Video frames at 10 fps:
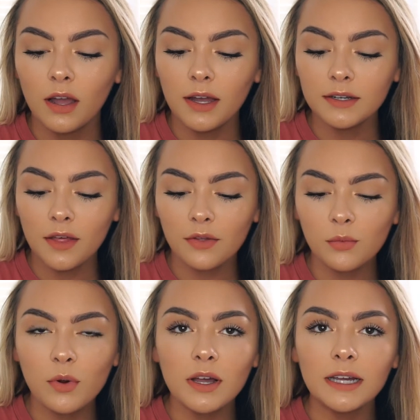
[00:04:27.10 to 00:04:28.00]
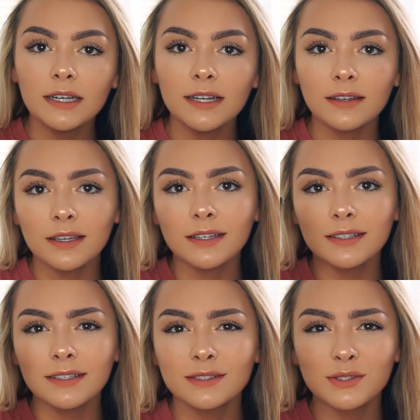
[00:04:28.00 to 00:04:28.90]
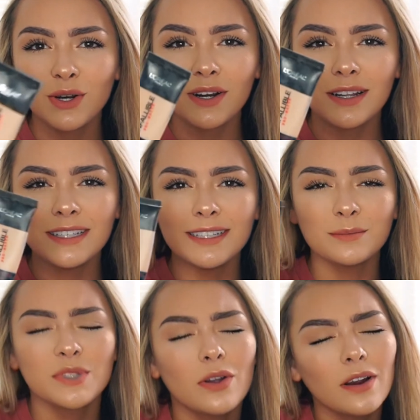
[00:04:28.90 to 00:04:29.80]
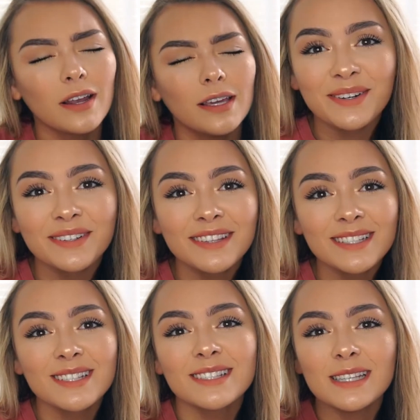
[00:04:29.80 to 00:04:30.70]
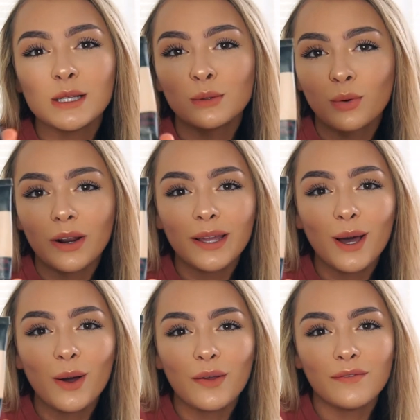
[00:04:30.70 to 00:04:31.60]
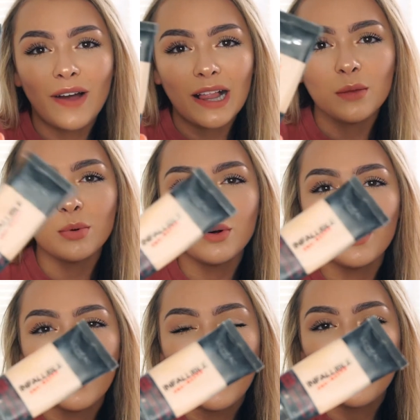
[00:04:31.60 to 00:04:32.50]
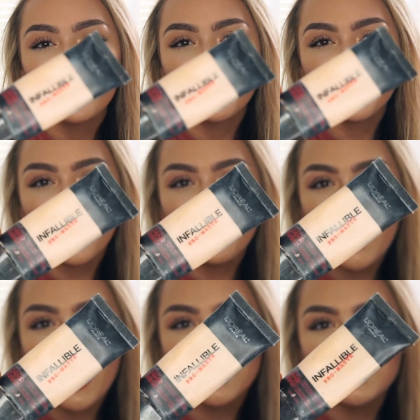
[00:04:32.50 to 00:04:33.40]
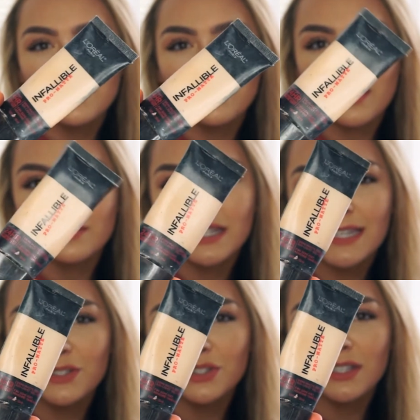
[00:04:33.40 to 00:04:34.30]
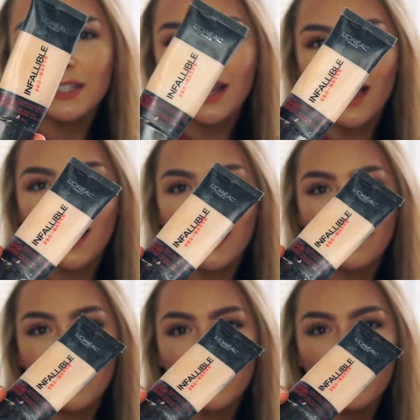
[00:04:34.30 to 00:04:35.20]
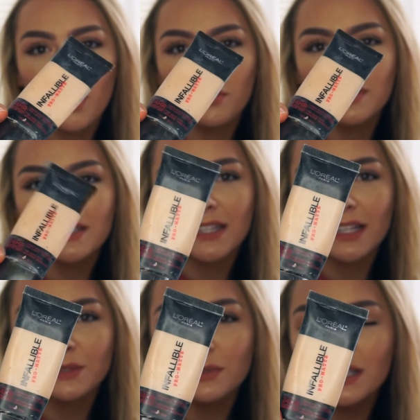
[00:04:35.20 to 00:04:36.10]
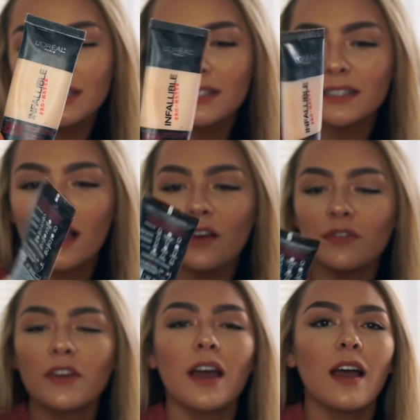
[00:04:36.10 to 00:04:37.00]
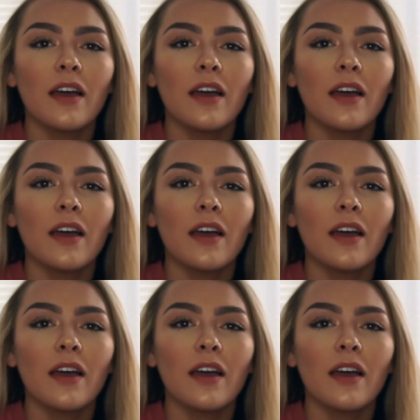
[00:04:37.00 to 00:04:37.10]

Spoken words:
Another one, again, it's dirty. I'm sorry. This is the L'Oreal Infallible Pro Matte Foundation. I am obsessed with this stuff.